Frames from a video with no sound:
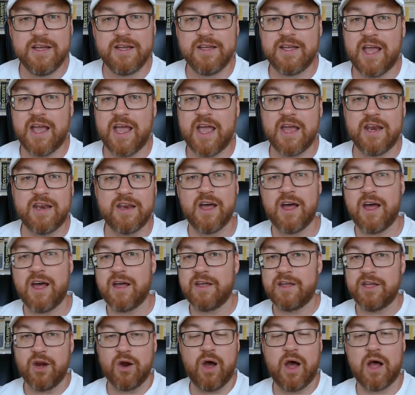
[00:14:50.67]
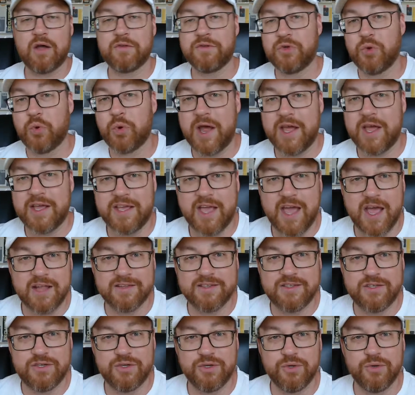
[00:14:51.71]
And, I'll do what I can
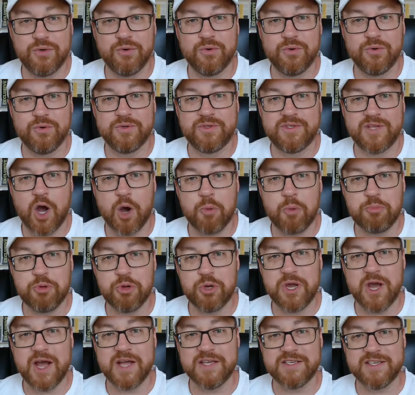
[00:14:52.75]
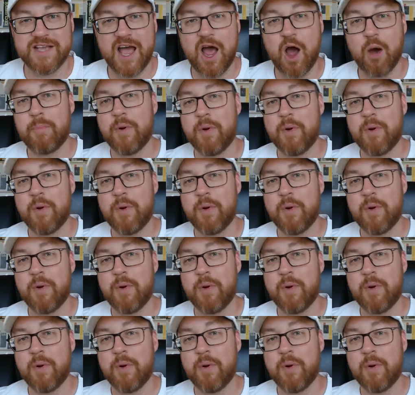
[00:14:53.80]
to help you guys out.